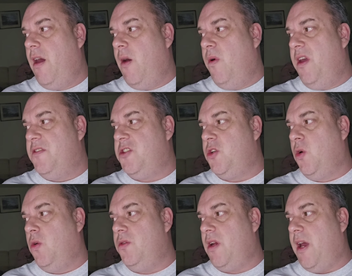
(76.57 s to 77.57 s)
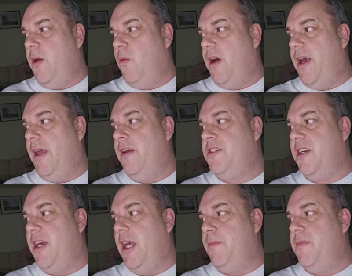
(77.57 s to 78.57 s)
and we have sought a way to
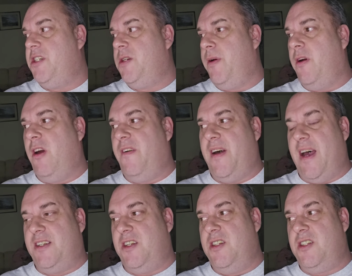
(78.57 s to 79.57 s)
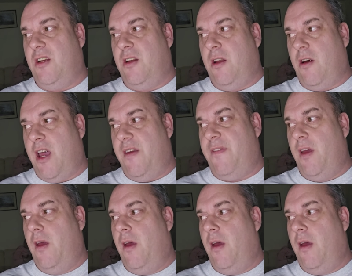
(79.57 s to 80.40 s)
keep the spirit of Hatton's alive.